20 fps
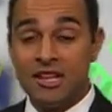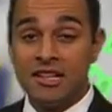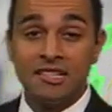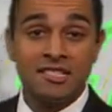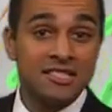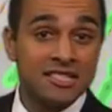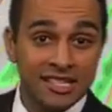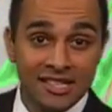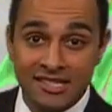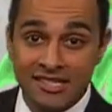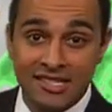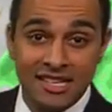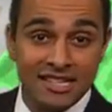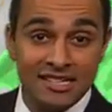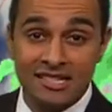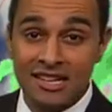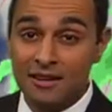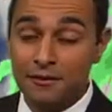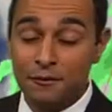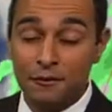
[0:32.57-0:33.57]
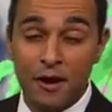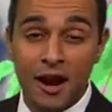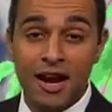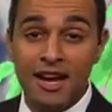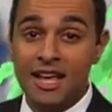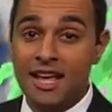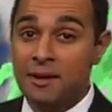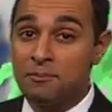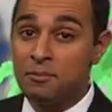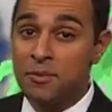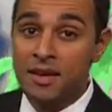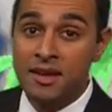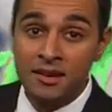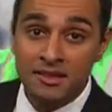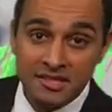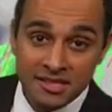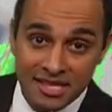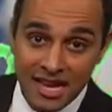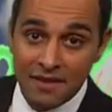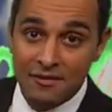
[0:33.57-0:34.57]
60s on Friday,
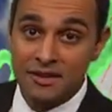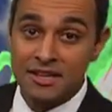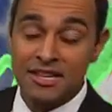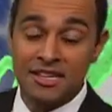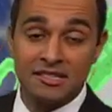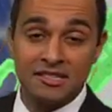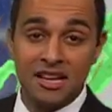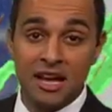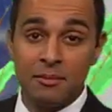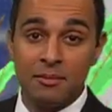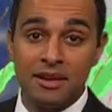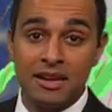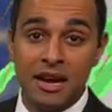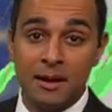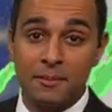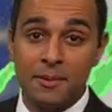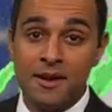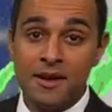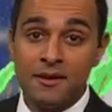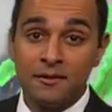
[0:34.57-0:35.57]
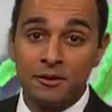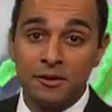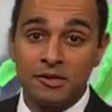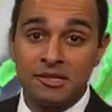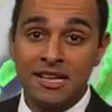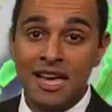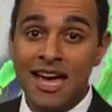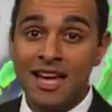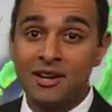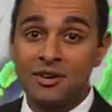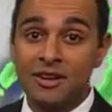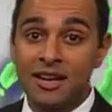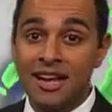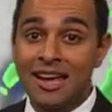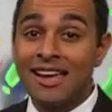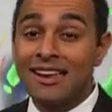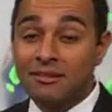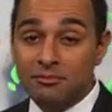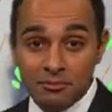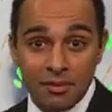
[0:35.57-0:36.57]
70s coming up for
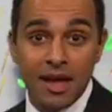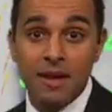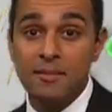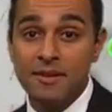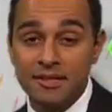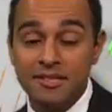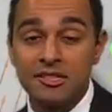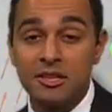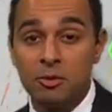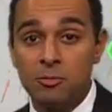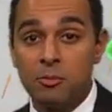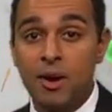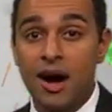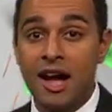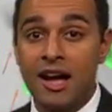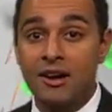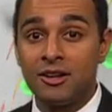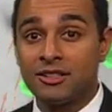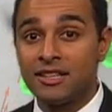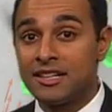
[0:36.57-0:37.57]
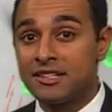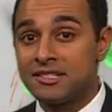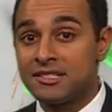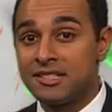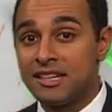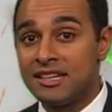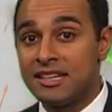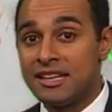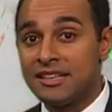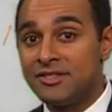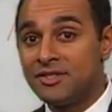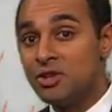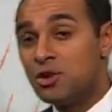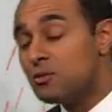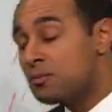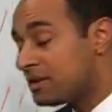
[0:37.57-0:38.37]
Saturday, and maybe still mild on Sunday too.